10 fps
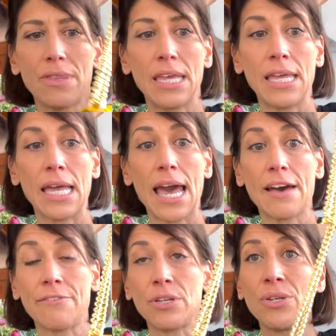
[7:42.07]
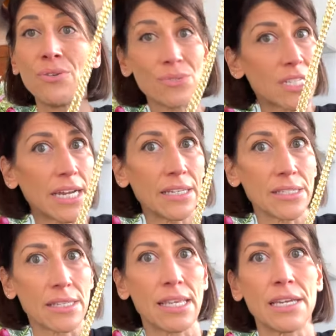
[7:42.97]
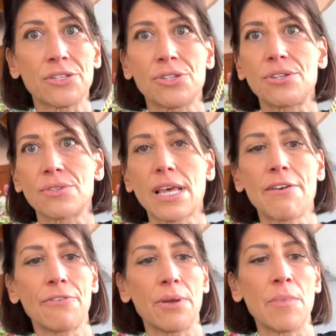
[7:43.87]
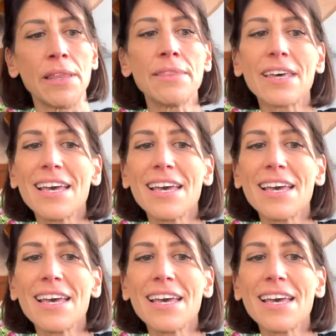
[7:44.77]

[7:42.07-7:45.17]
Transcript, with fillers: They have new styles that they introduce every month.